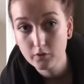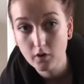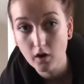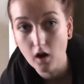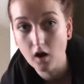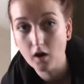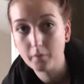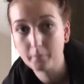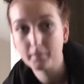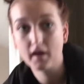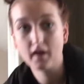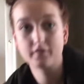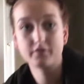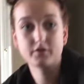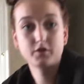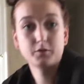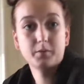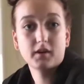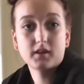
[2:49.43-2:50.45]
after
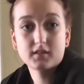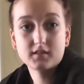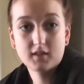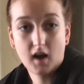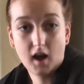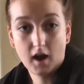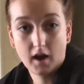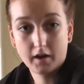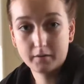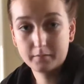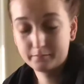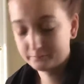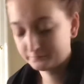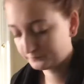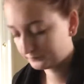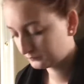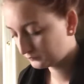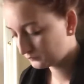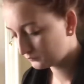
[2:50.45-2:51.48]
you pick a side,
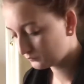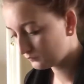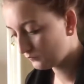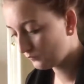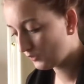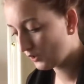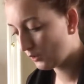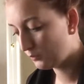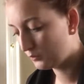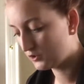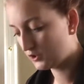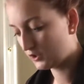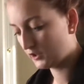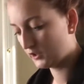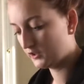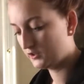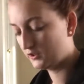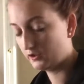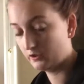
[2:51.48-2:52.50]
what you're
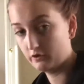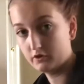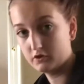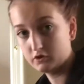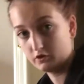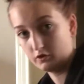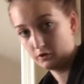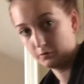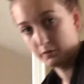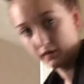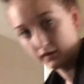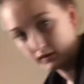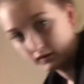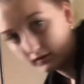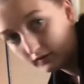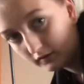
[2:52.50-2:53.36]
gonna do is you're gonna wanna